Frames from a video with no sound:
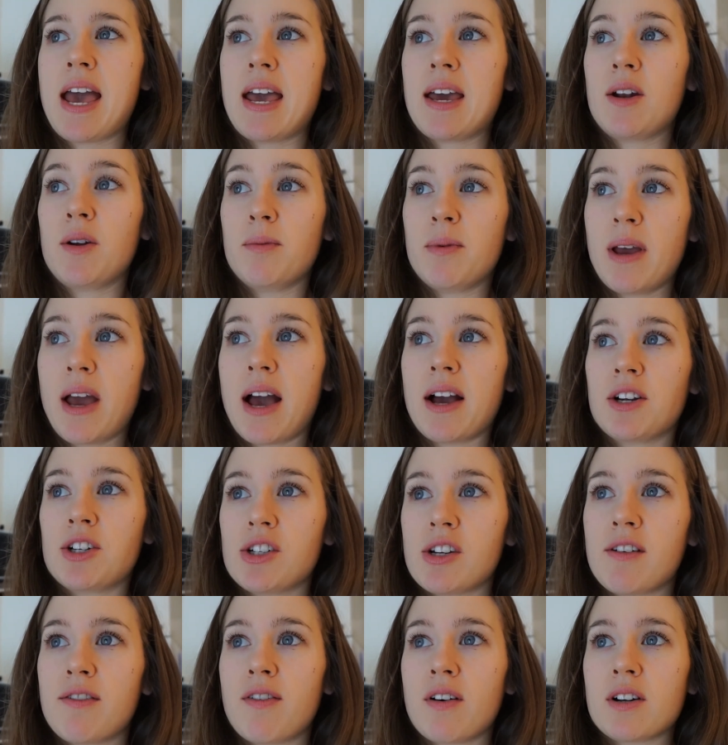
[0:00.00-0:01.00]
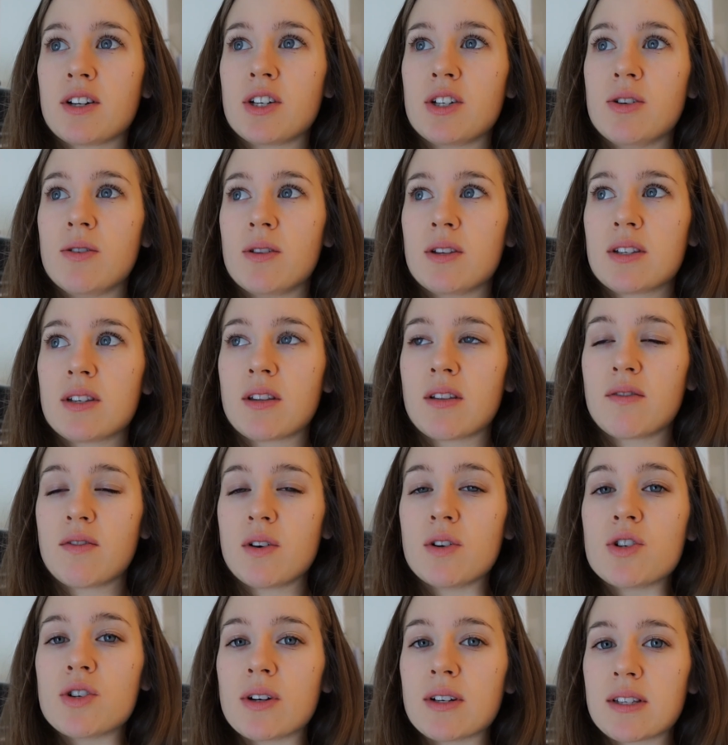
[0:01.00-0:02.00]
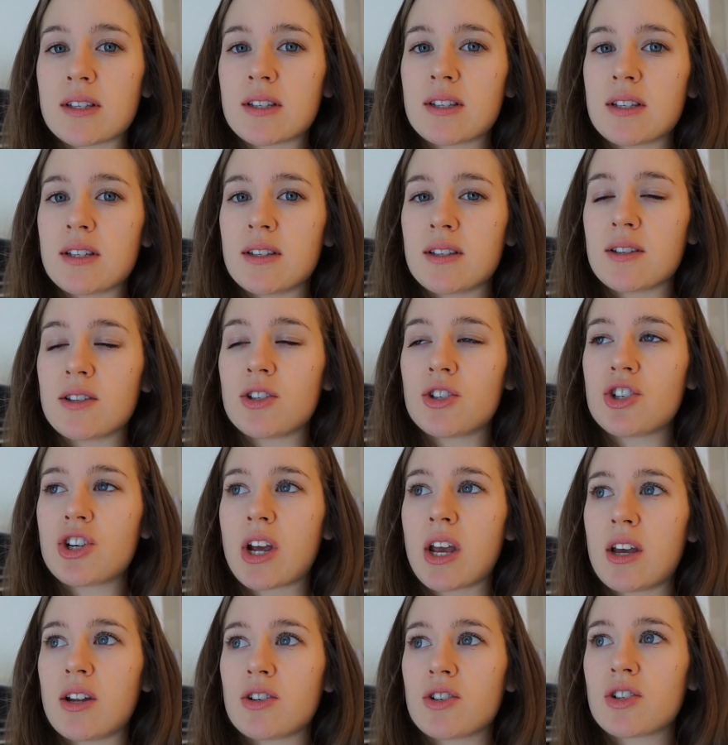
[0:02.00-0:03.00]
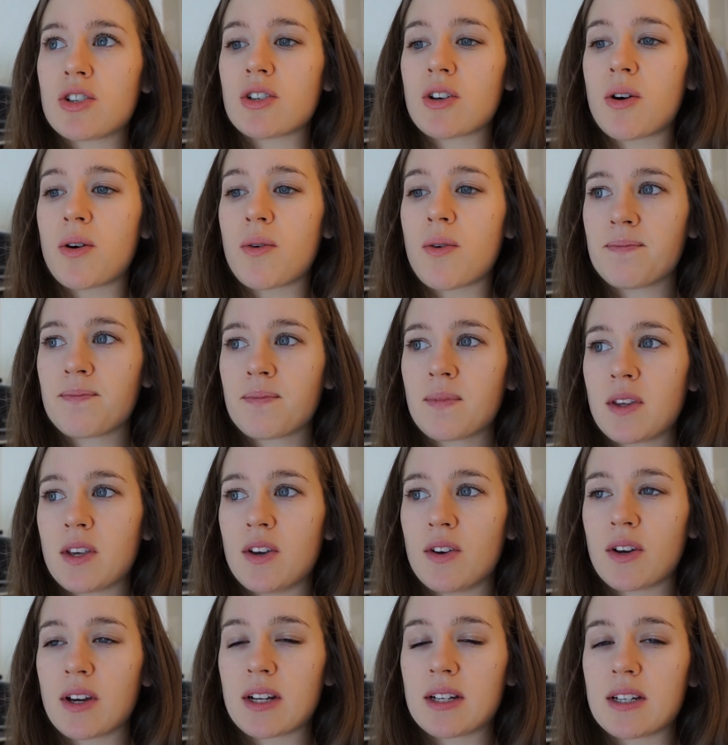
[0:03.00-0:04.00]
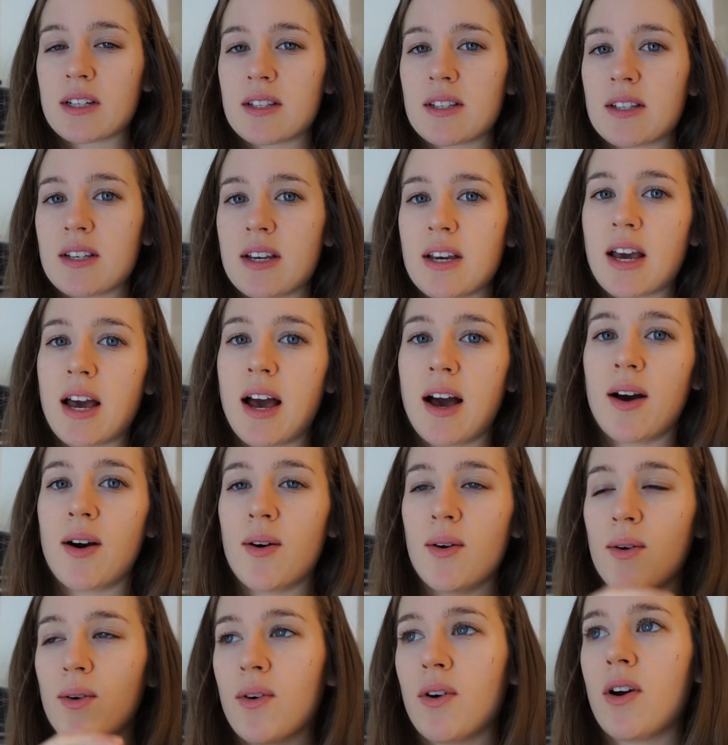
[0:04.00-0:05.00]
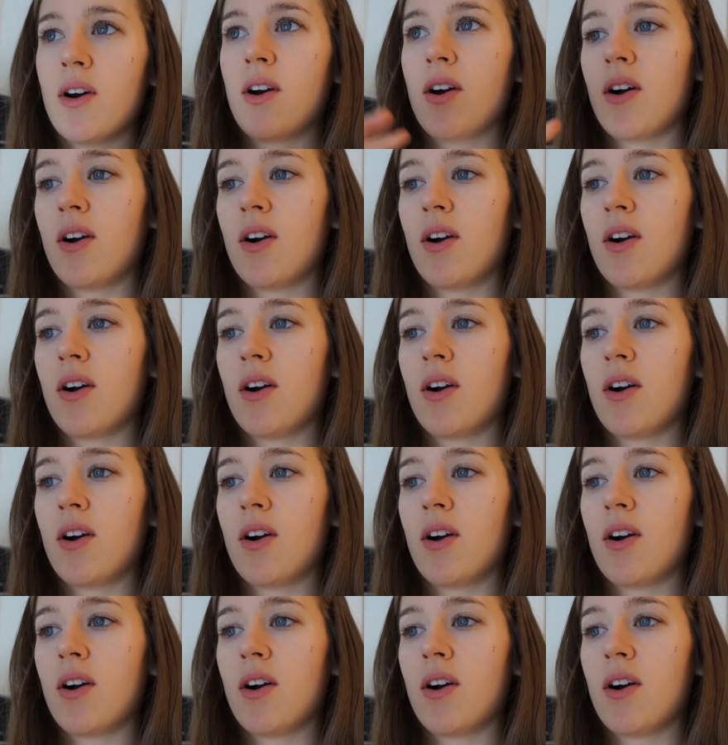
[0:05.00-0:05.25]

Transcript: It'll be actually fun to do this in the future as the seasons change, so you'll get to see how